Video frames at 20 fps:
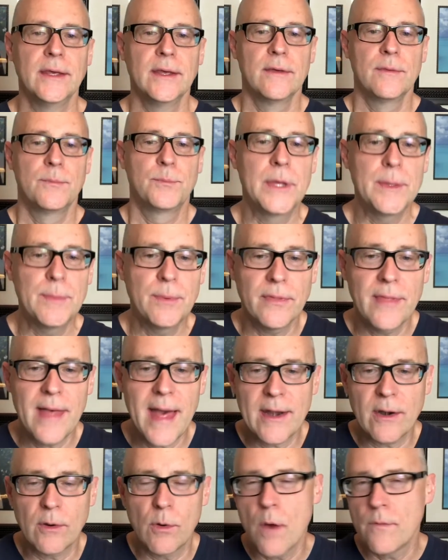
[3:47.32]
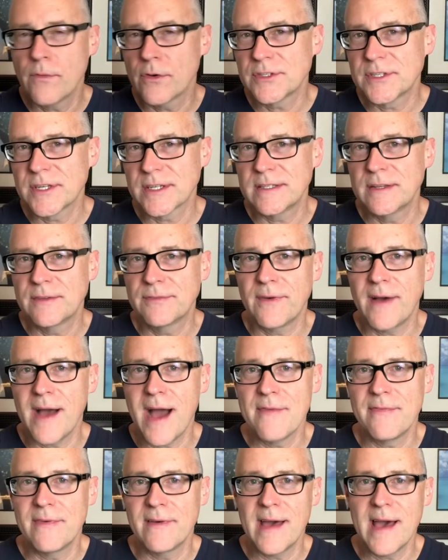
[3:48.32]
people that are over
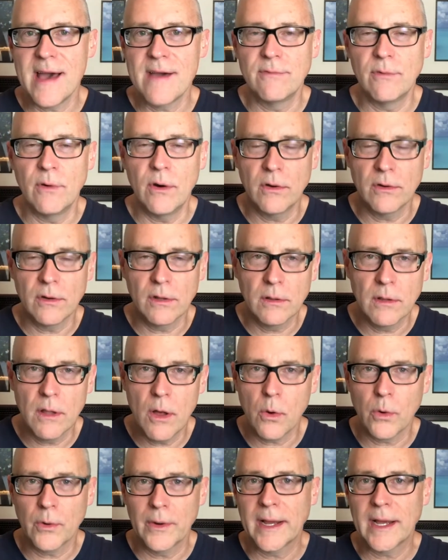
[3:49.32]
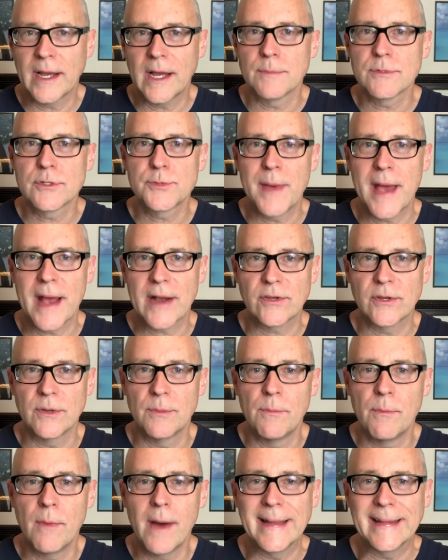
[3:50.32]
65 that have on a lower income
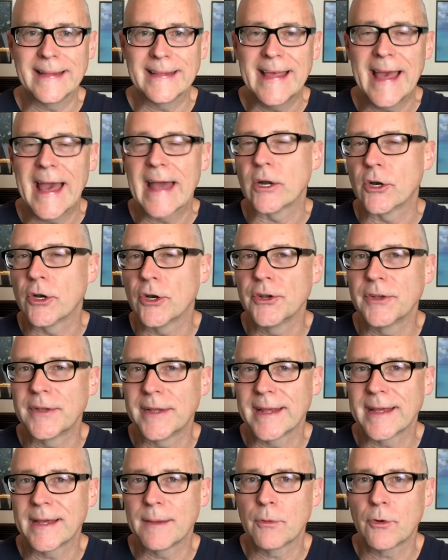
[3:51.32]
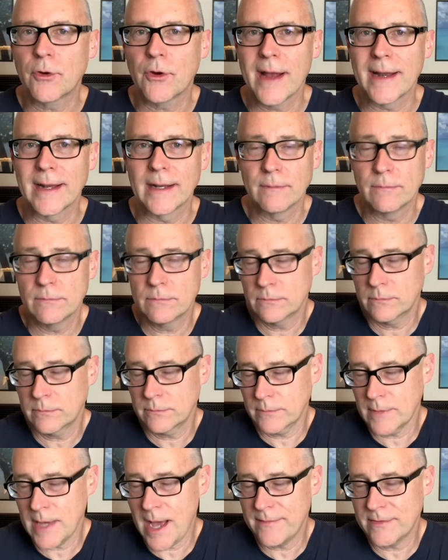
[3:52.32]
spectrum might get earned income credit.
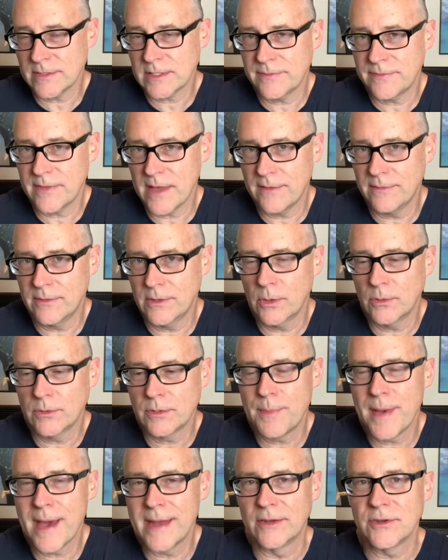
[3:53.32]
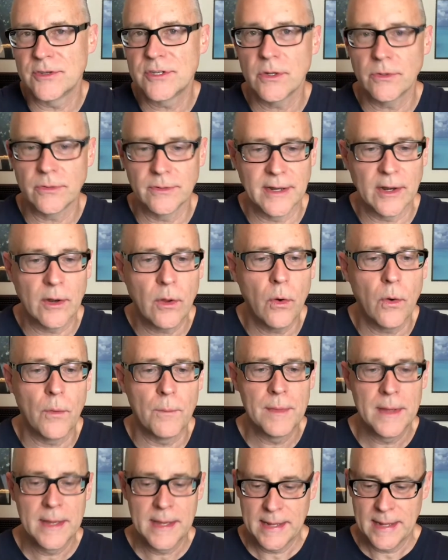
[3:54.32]
Obviously, if they have no dependent children at home,
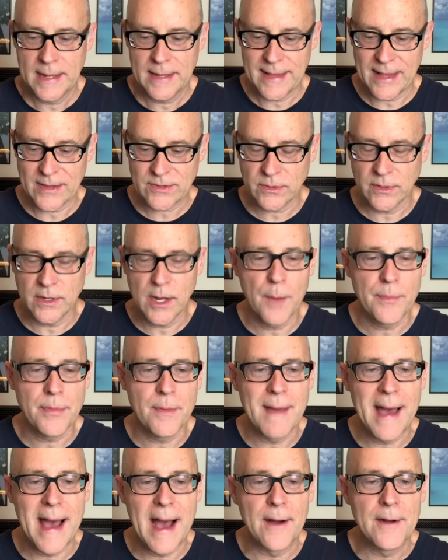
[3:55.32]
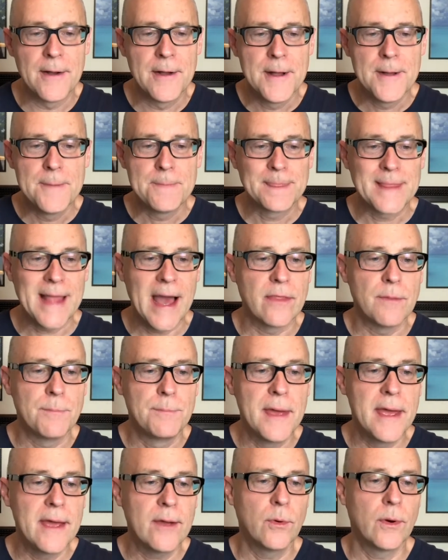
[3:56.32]
that's going to help them out. Now, the
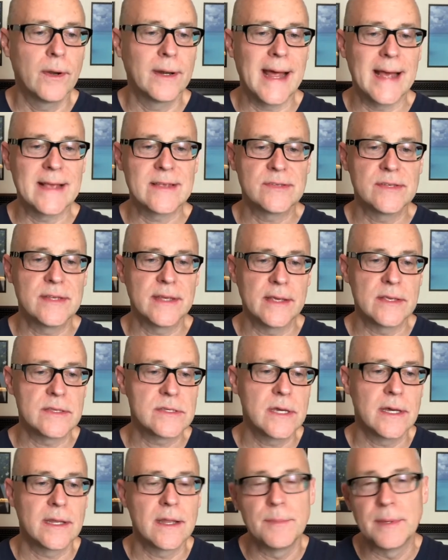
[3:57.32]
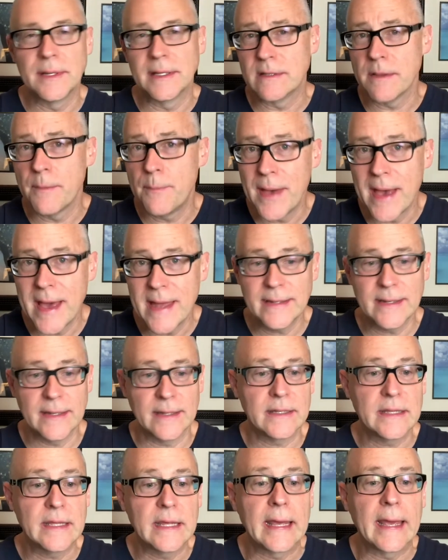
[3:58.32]
big one I see is going to be
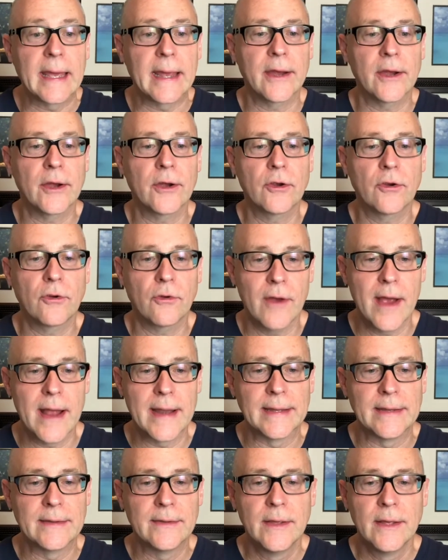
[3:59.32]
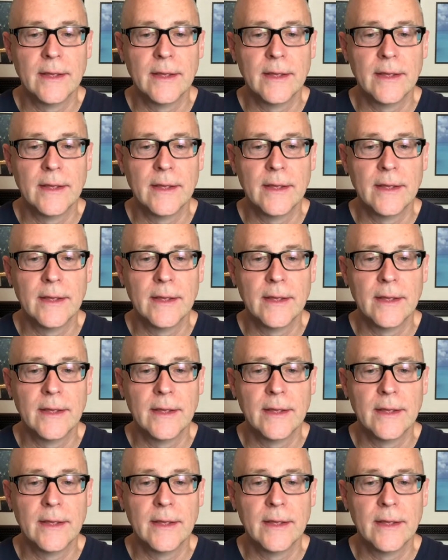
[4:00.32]
dependent care credit.